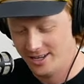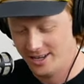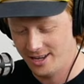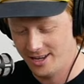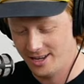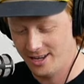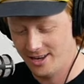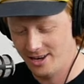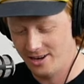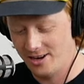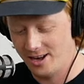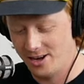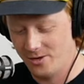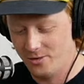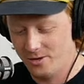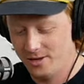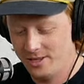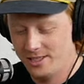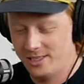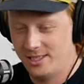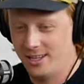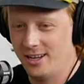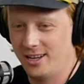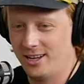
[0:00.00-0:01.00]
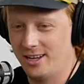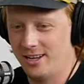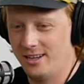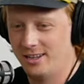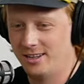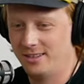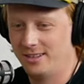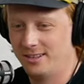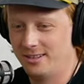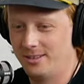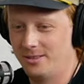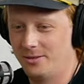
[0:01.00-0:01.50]
Uh, all right. What is,
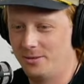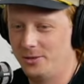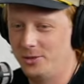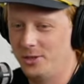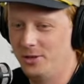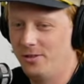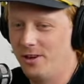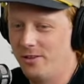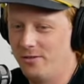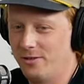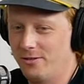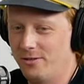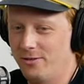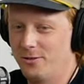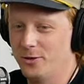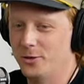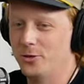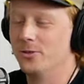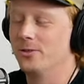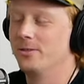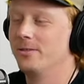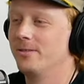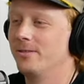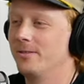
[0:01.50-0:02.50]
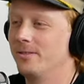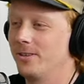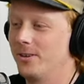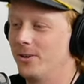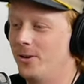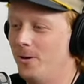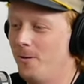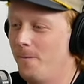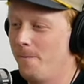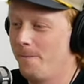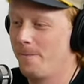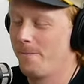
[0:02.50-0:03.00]
uh, what's your favorite fruit,
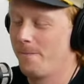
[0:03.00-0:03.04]
Cole?